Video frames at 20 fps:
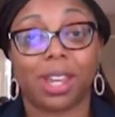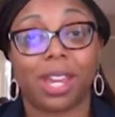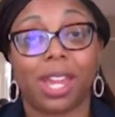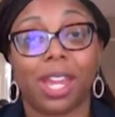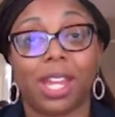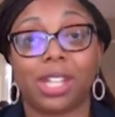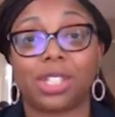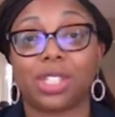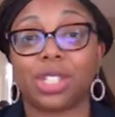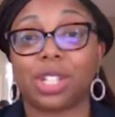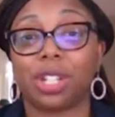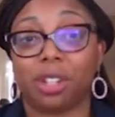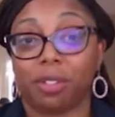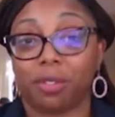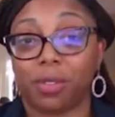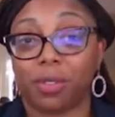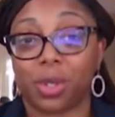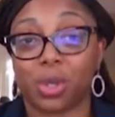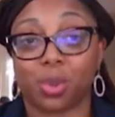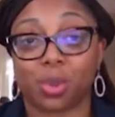Haitian
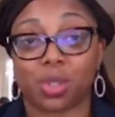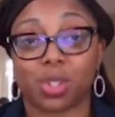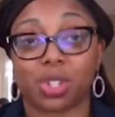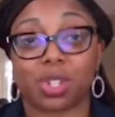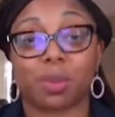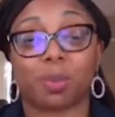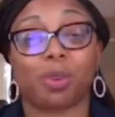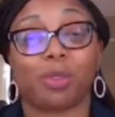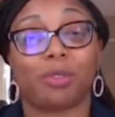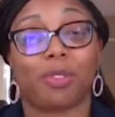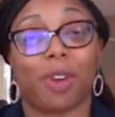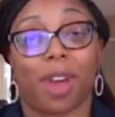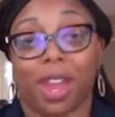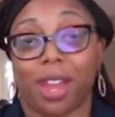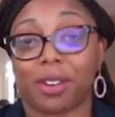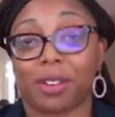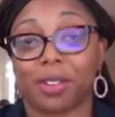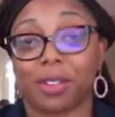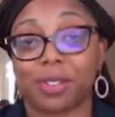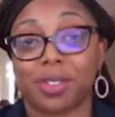individuals to
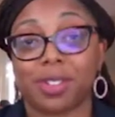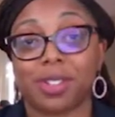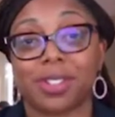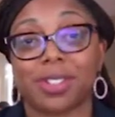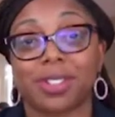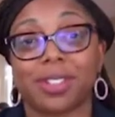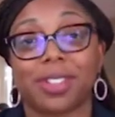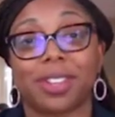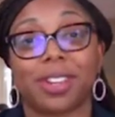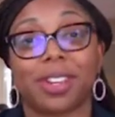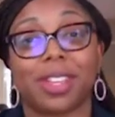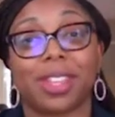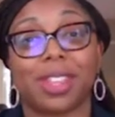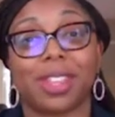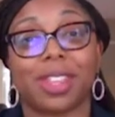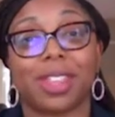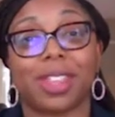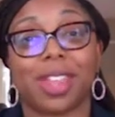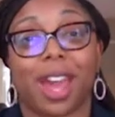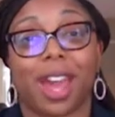providers
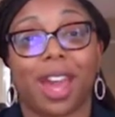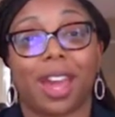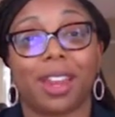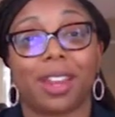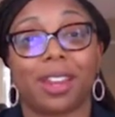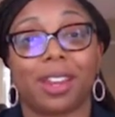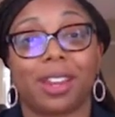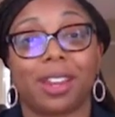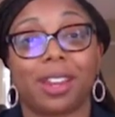that